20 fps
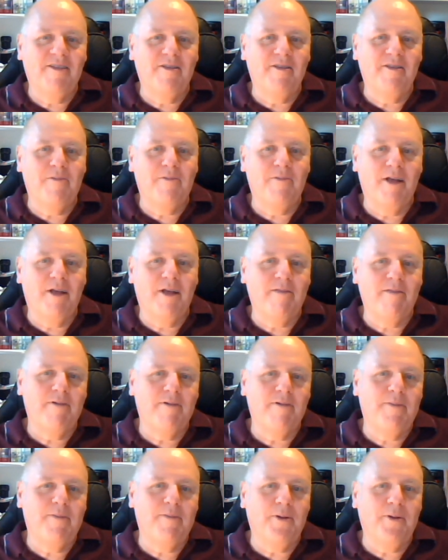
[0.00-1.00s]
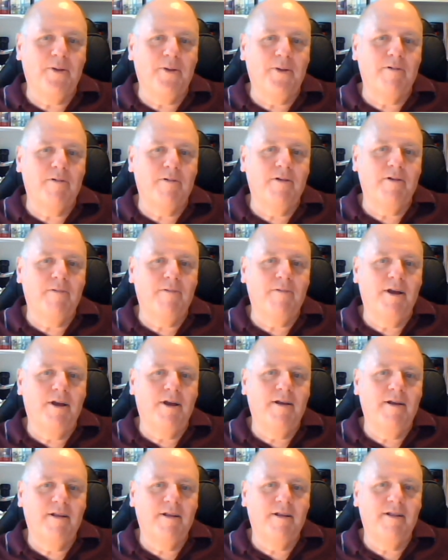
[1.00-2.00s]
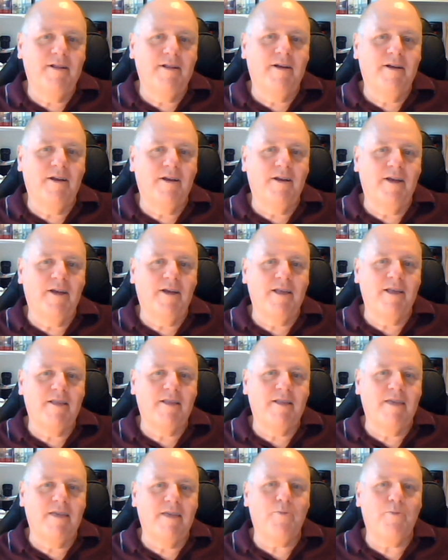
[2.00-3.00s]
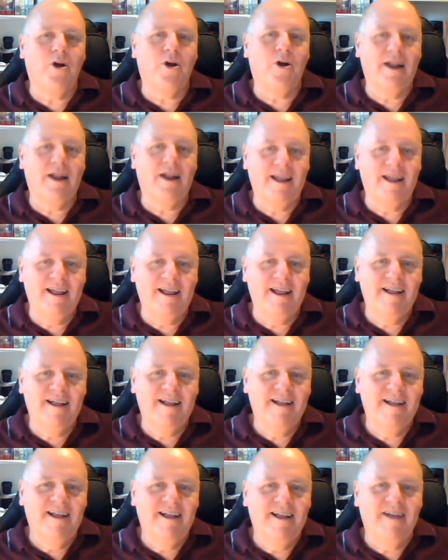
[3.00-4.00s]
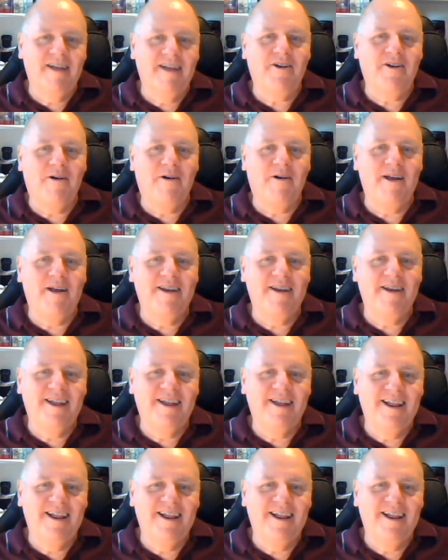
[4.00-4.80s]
the ones where people were less brightly attired.